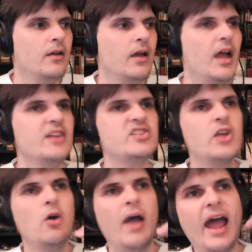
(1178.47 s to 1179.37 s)
And
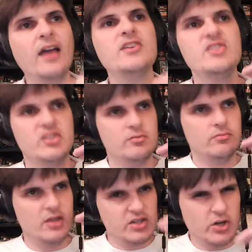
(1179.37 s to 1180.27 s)
so as
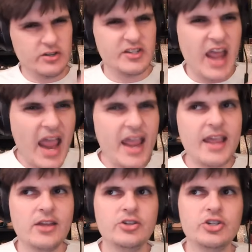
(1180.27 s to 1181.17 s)
he starts to
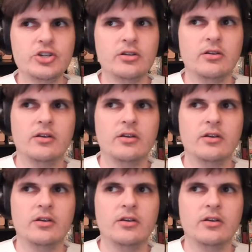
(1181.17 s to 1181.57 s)
age,